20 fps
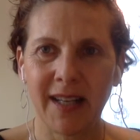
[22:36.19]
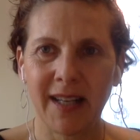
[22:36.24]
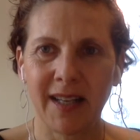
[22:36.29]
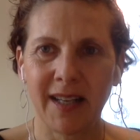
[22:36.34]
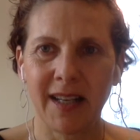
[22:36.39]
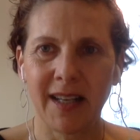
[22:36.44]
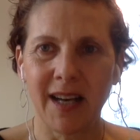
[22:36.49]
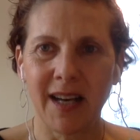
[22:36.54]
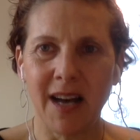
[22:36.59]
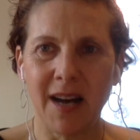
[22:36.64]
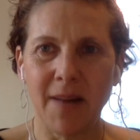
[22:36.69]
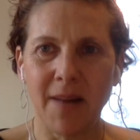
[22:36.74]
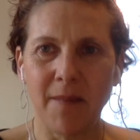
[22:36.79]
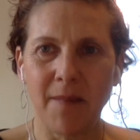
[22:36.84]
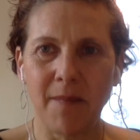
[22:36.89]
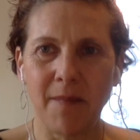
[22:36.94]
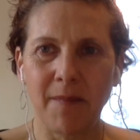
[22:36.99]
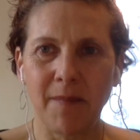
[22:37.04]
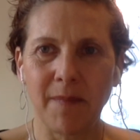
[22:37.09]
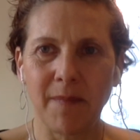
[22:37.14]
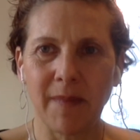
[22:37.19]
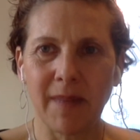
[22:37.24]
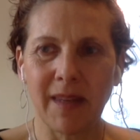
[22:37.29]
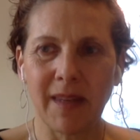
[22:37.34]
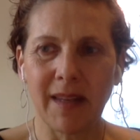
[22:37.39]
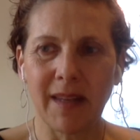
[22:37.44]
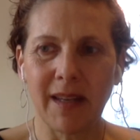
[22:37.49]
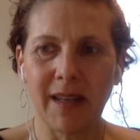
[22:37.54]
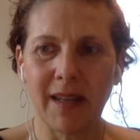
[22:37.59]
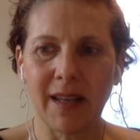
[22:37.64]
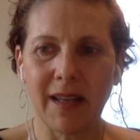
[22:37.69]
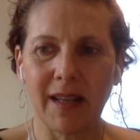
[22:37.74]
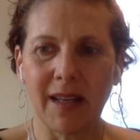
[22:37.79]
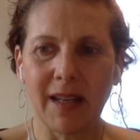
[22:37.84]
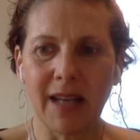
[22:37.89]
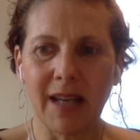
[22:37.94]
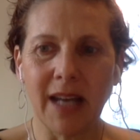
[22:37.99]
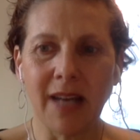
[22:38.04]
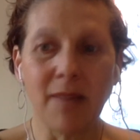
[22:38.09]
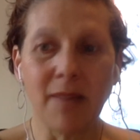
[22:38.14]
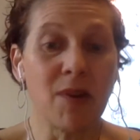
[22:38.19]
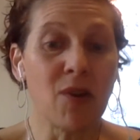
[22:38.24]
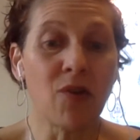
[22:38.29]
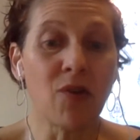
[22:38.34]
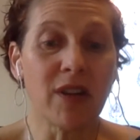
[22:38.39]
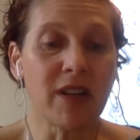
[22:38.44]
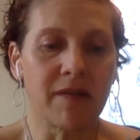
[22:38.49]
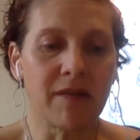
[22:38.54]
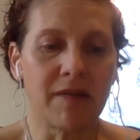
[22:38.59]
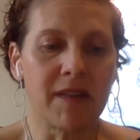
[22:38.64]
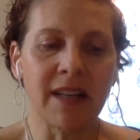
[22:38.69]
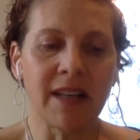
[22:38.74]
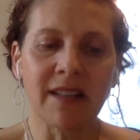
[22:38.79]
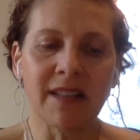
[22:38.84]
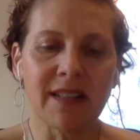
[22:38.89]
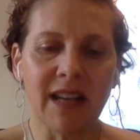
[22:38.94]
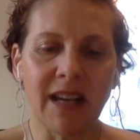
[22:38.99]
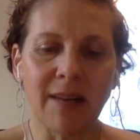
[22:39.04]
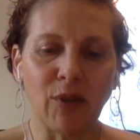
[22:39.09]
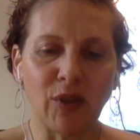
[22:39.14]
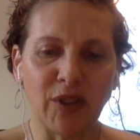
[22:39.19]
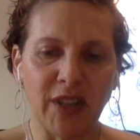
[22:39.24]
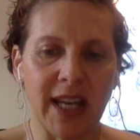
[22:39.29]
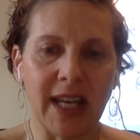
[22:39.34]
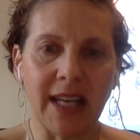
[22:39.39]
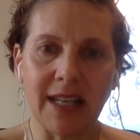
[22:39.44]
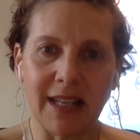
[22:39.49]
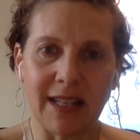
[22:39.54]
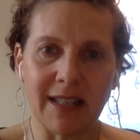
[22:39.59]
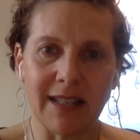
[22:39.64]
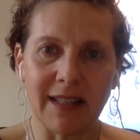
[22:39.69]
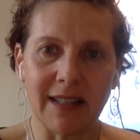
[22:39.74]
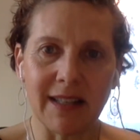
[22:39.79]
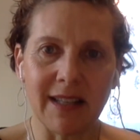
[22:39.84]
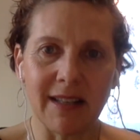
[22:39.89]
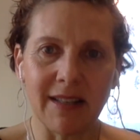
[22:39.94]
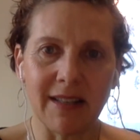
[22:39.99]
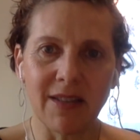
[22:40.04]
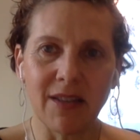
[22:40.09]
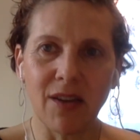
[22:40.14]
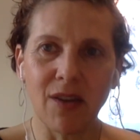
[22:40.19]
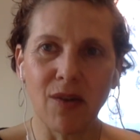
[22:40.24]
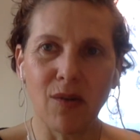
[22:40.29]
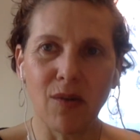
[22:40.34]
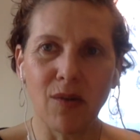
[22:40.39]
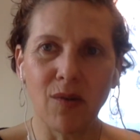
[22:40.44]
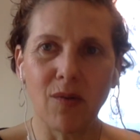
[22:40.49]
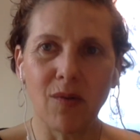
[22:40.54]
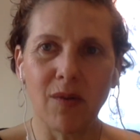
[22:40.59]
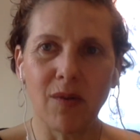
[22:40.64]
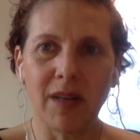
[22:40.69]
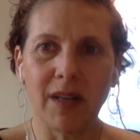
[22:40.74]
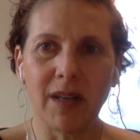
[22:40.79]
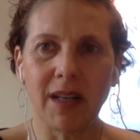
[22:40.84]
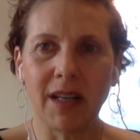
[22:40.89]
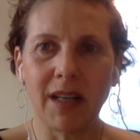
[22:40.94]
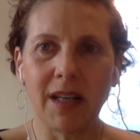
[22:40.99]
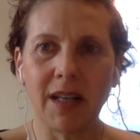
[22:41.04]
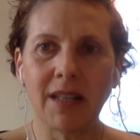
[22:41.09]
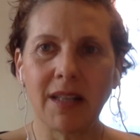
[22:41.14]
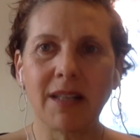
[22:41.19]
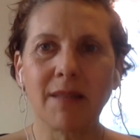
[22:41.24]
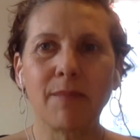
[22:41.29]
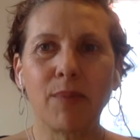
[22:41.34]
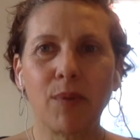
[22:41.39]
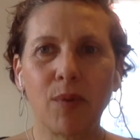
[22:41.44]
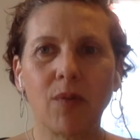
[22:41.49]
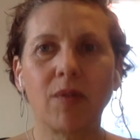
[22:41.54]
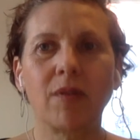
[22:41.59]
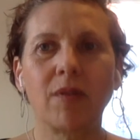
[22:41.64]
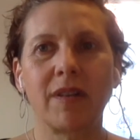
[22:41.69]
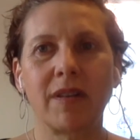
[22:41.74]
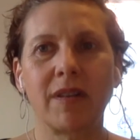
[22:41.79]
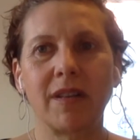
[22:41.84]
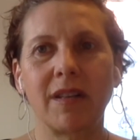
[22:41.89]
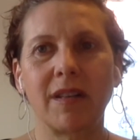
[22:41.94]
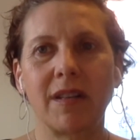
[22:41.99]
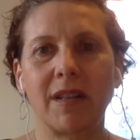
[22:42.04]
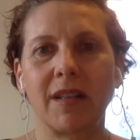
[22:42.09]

um, and a myriad of things simultaneously. So it's important.